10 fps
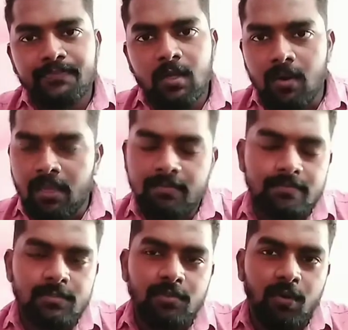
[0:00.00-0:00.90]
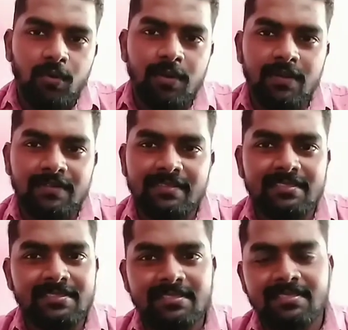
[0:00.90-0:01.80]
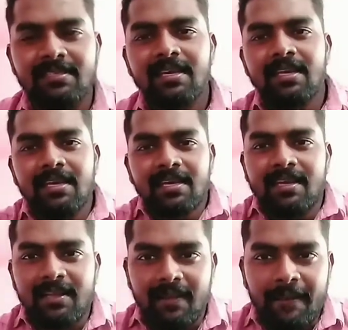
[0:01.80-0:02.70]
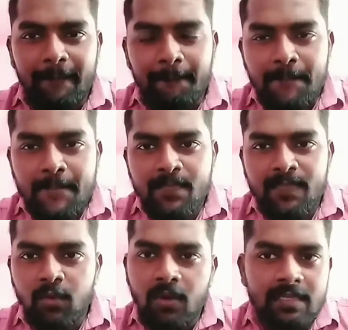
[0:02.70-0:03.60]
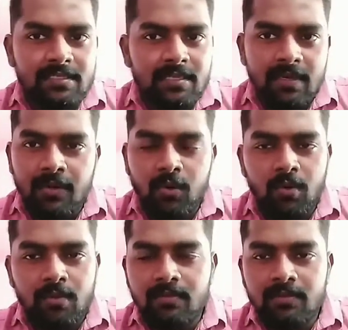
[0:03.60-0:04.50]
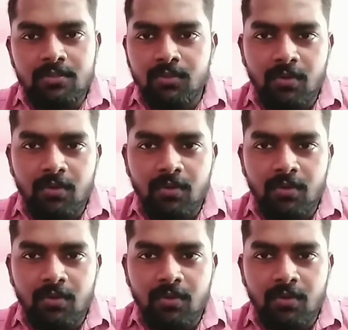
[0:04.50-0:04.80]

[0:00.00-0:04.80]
Okay. So this is, you guys should